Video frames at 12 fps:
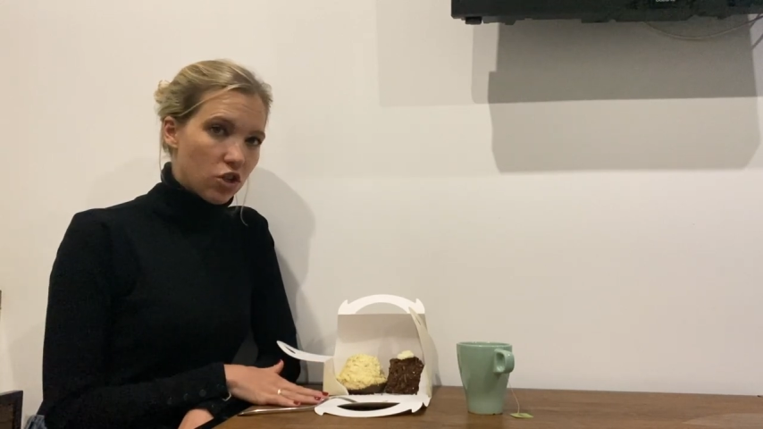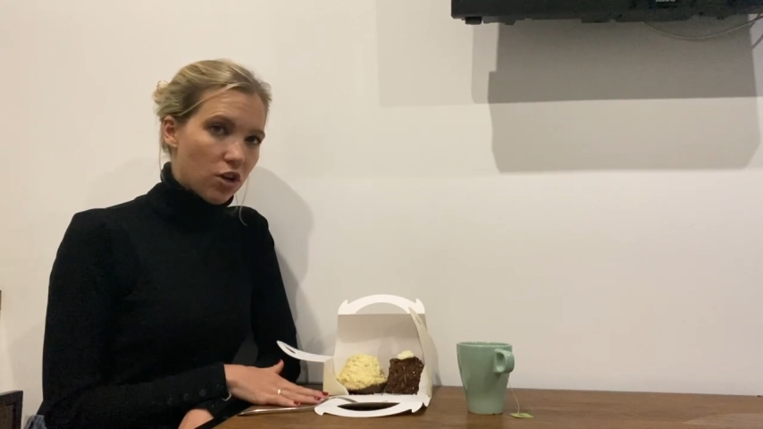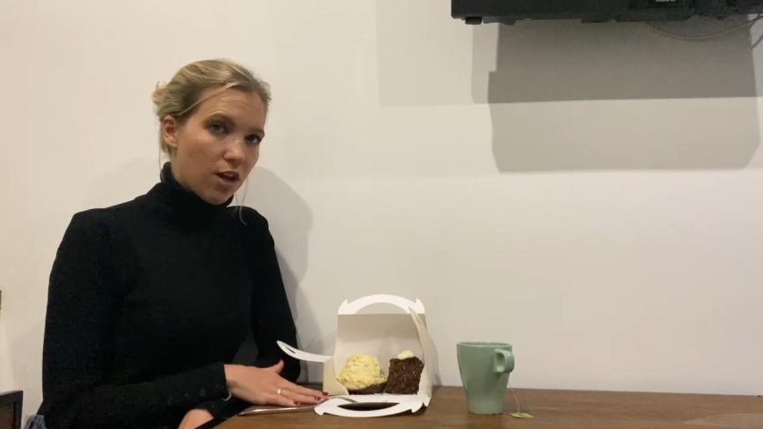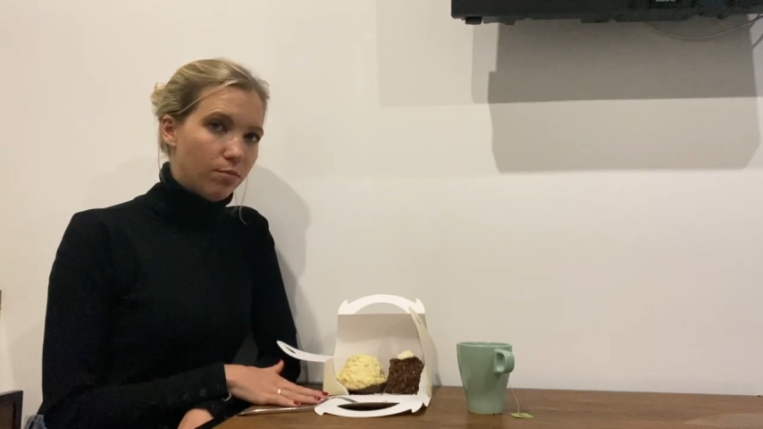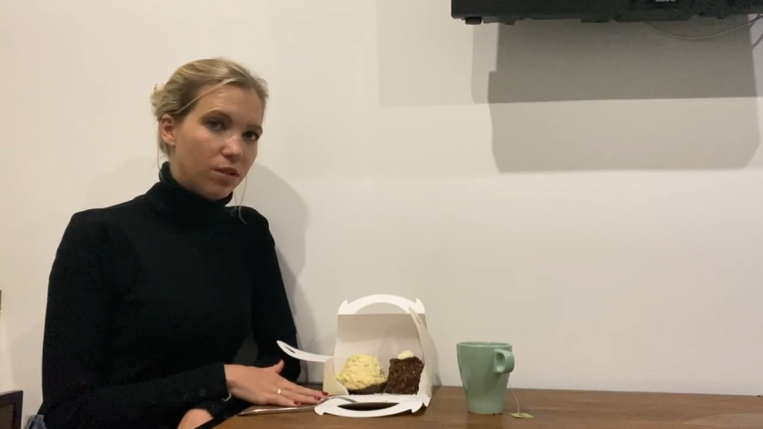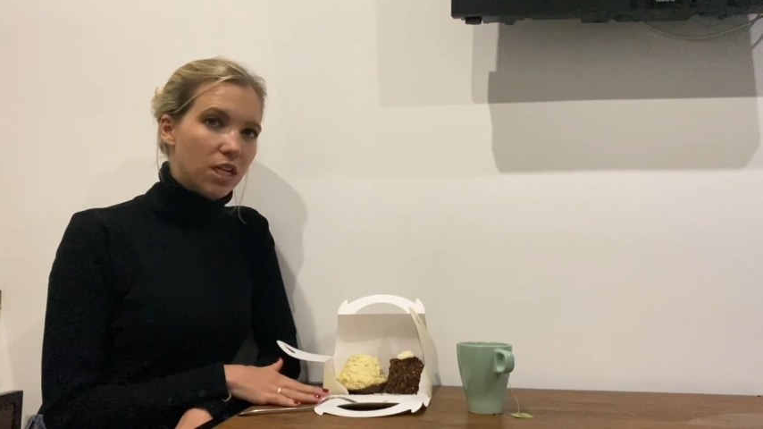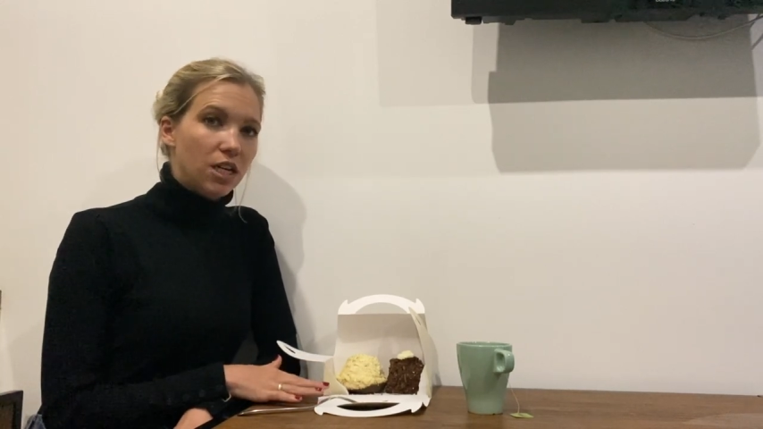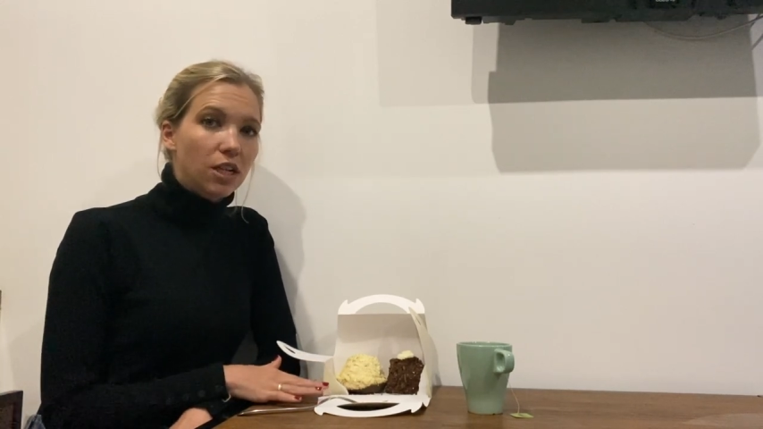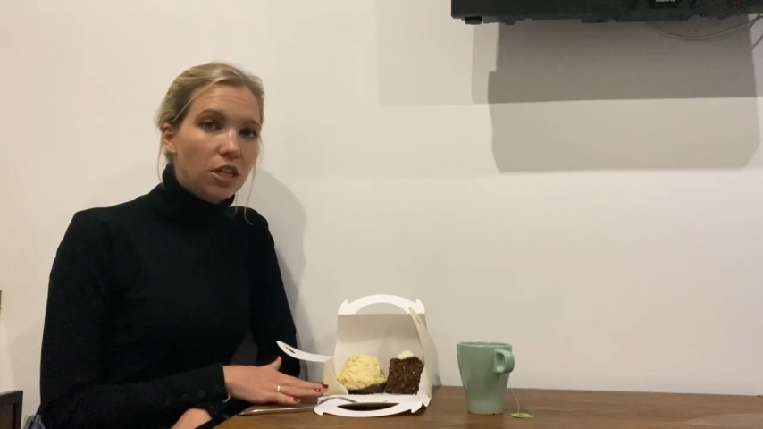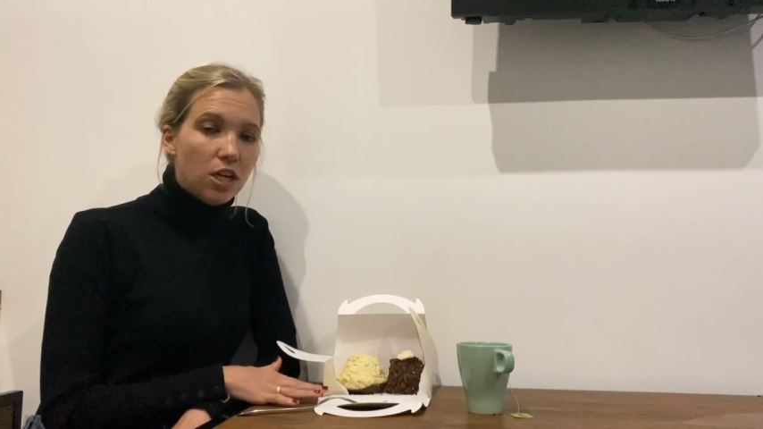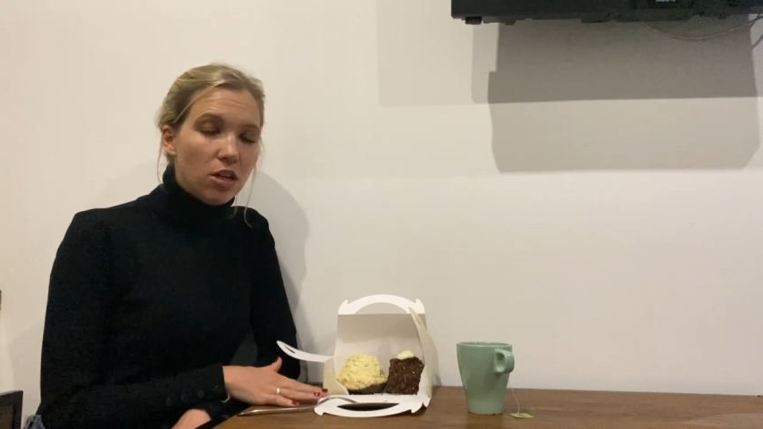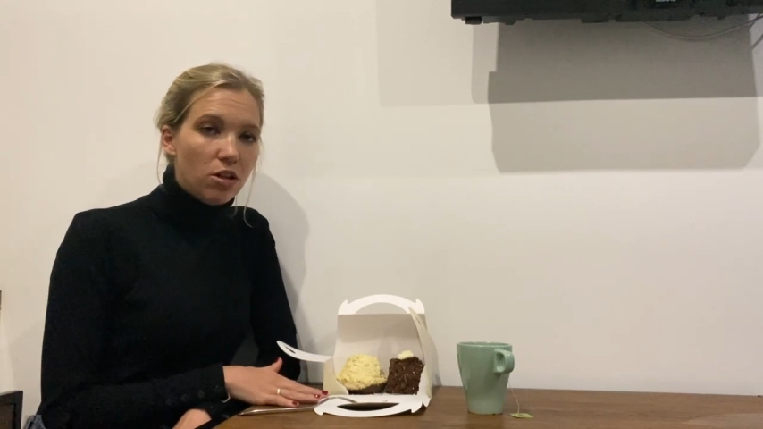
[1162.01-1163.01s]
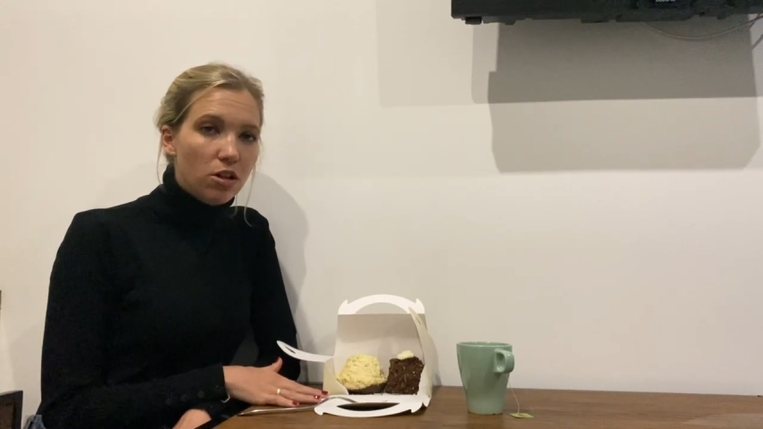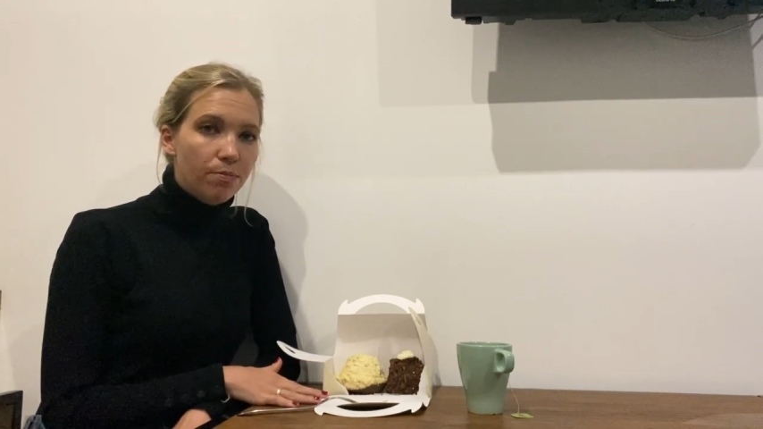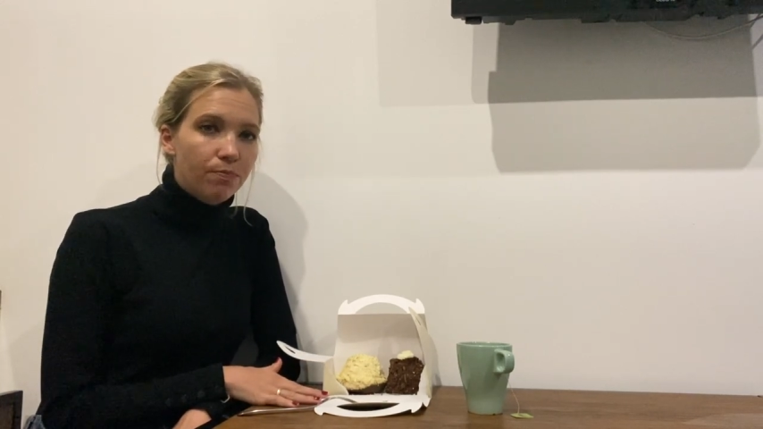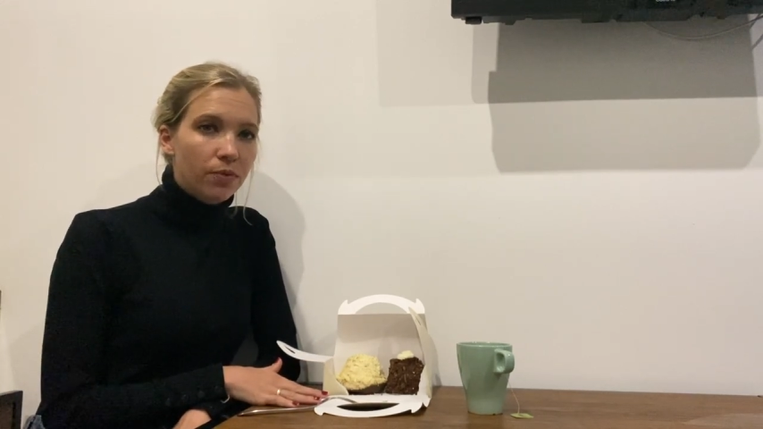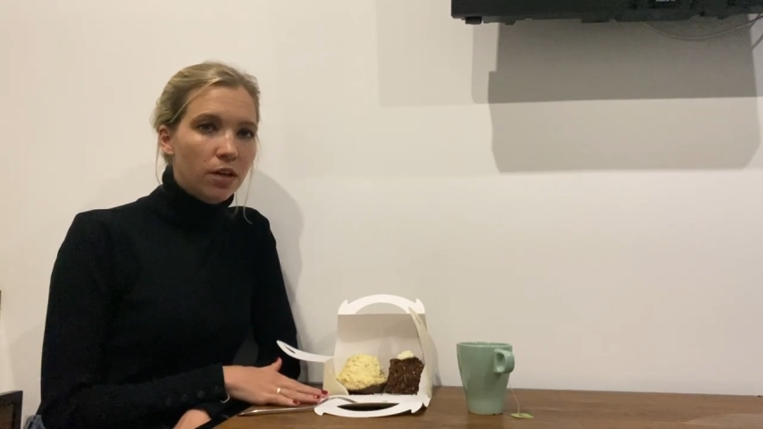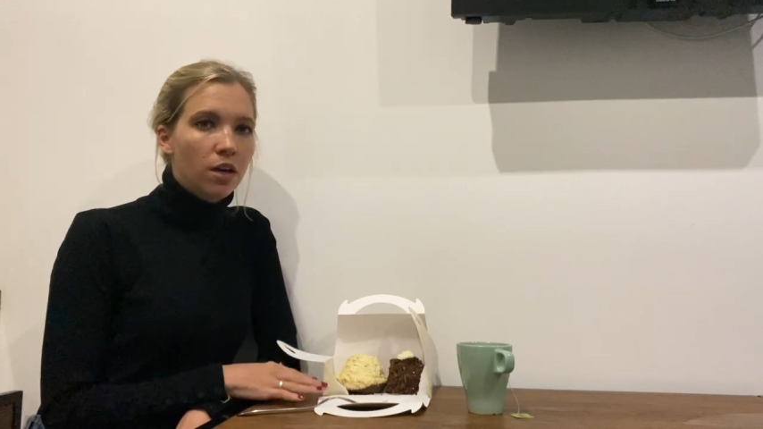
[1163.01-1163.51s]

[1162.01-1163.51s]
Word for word: shops in Lille.